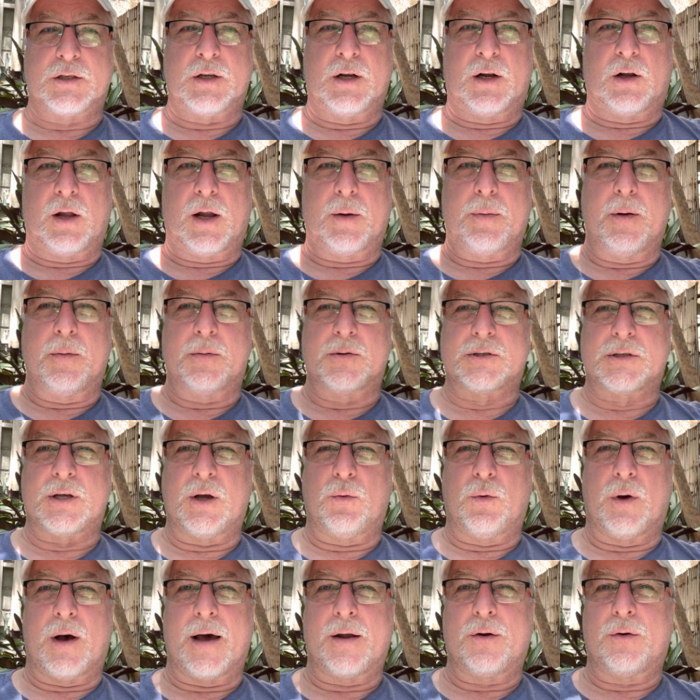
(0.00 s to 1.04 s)
And a lot of people say,
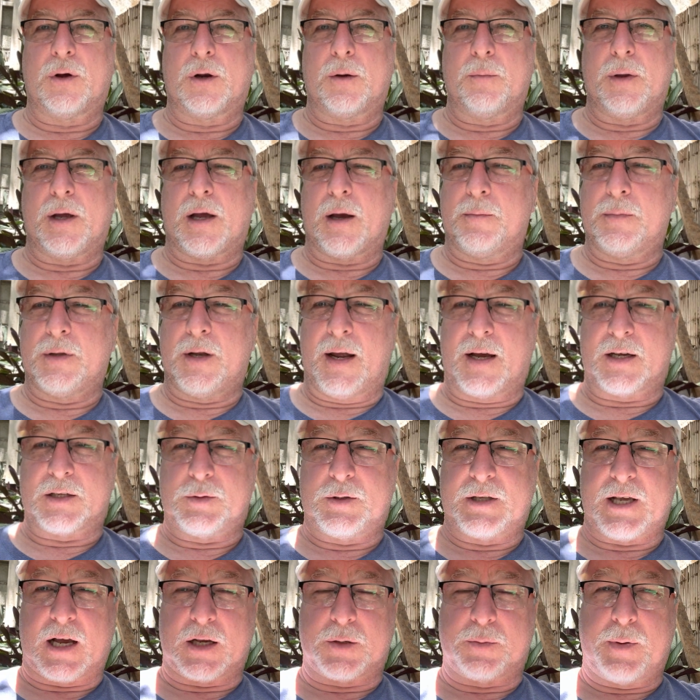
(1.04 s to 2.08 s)
well, I don't want to become the next
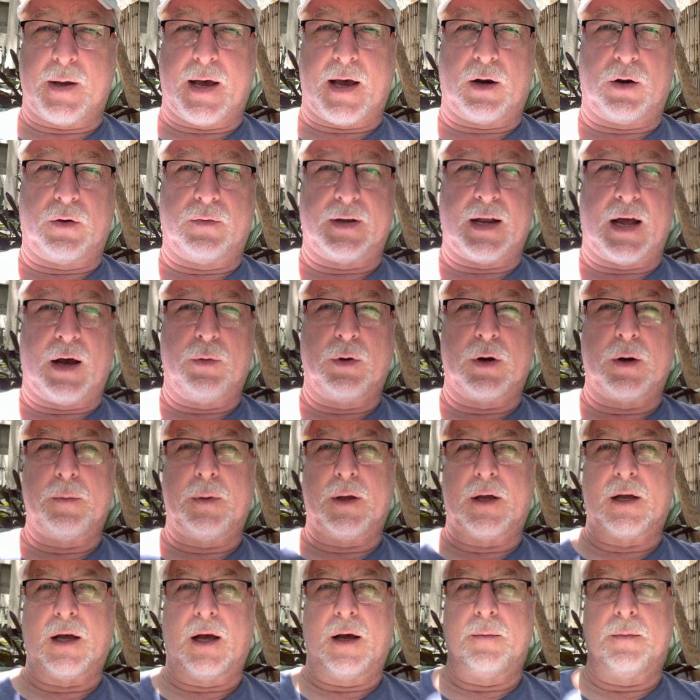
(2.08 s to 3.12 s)
expat over there. I want to
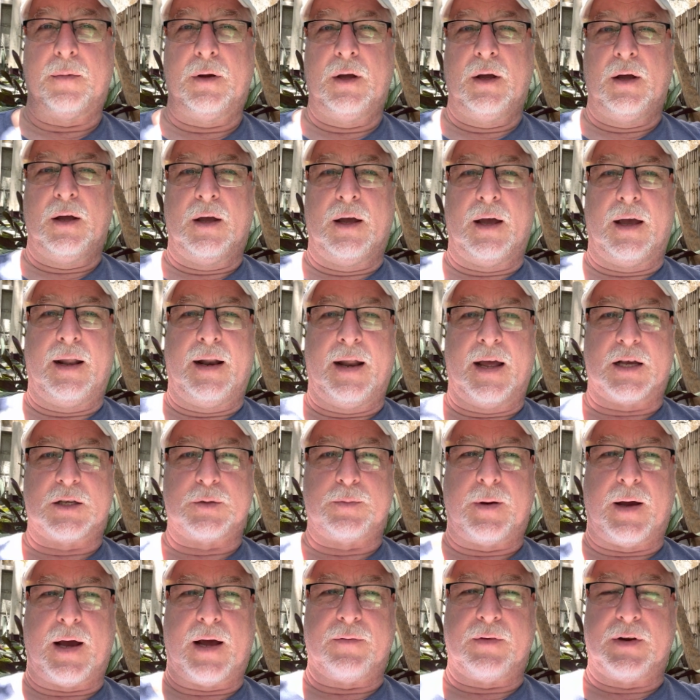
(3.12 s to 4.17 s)
become an
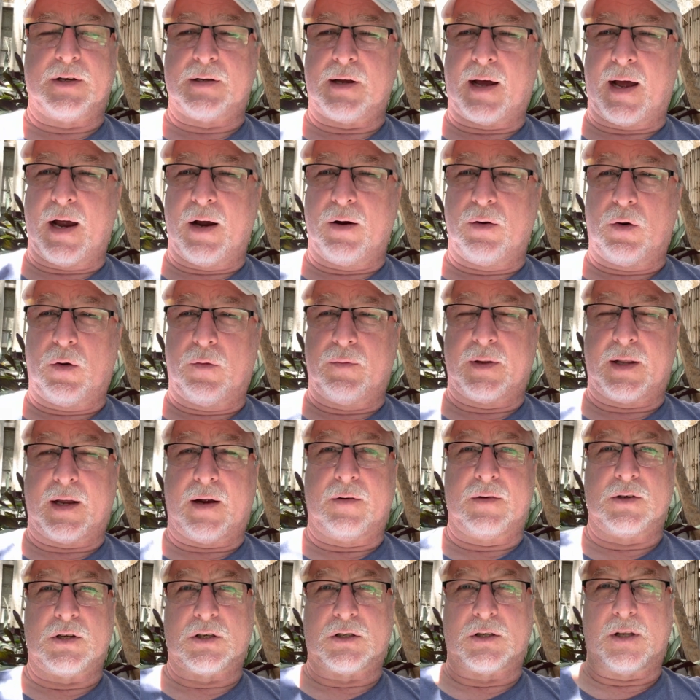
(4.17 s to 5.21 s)
expat, retire over there,
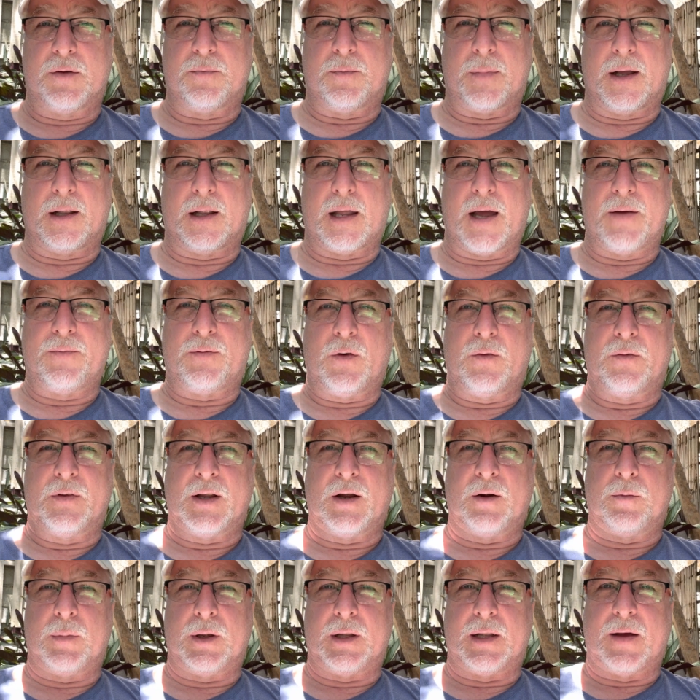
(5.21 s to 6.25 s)
and just live my life over there
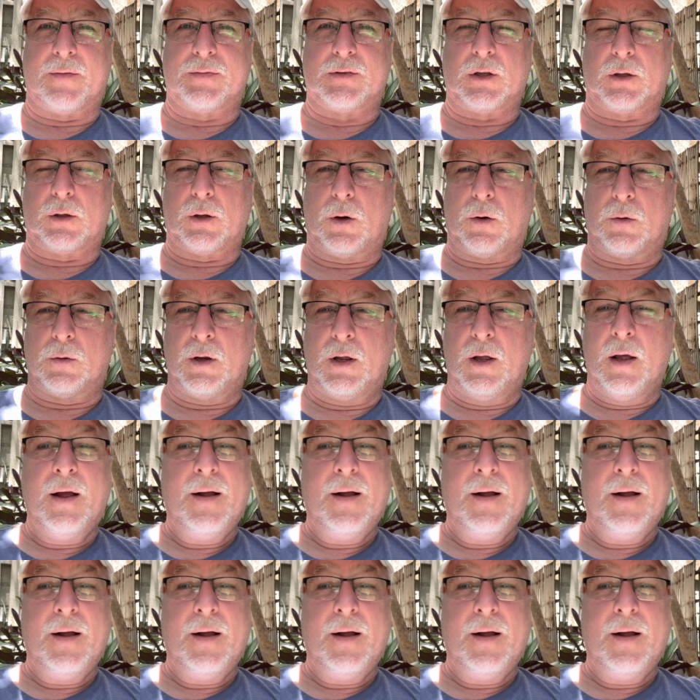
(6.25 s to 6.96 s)
and be left alone.